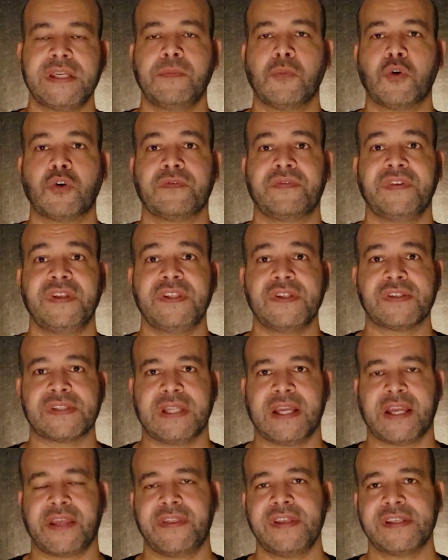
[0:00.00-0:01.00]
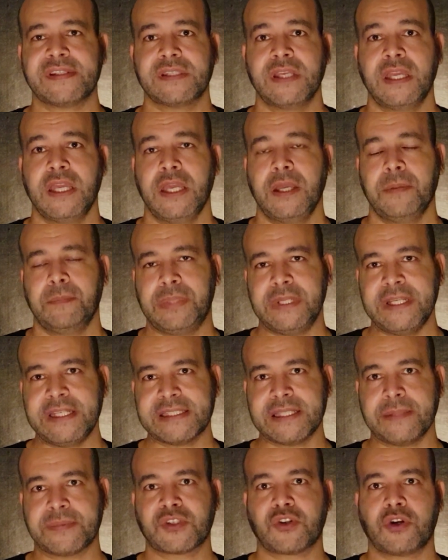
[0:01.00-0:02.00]
more videos like this, please
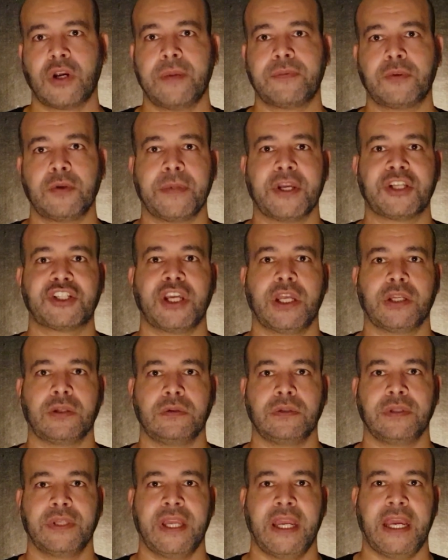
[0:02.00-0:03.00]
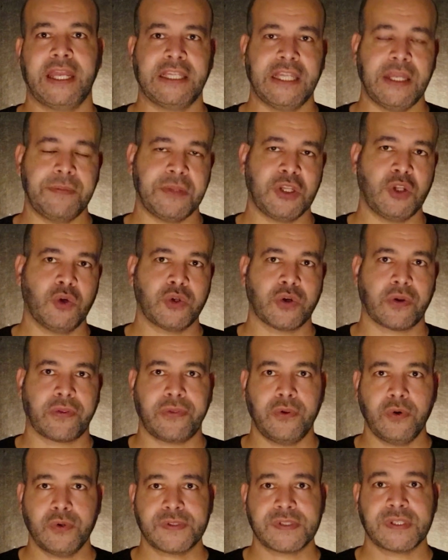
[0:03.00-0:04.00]
subscribe to my channel and let me know your
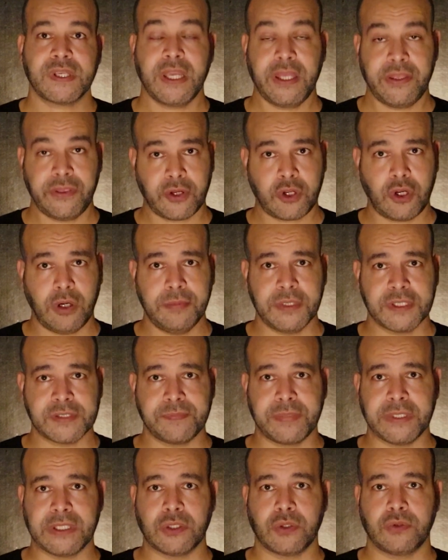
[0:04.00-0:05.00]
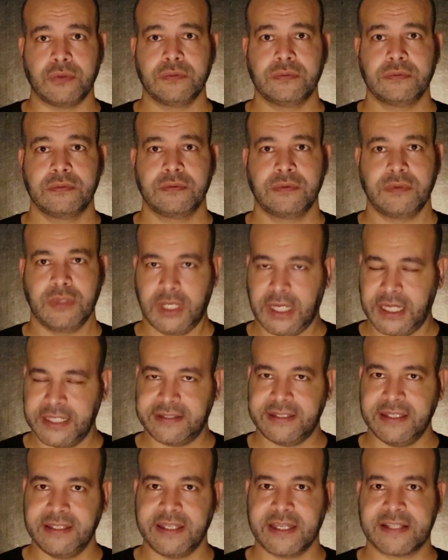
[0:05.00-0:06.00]
thoughts in the comments below.
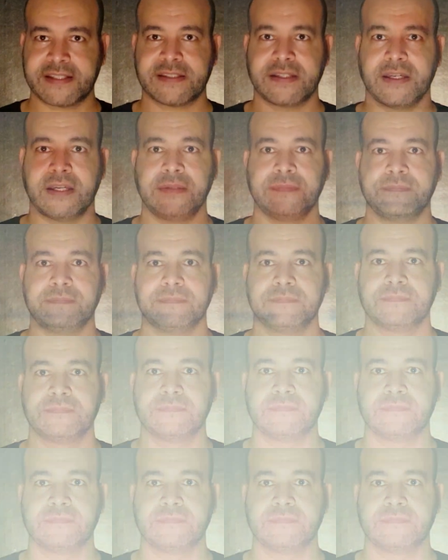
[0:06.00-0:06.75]
Until next time.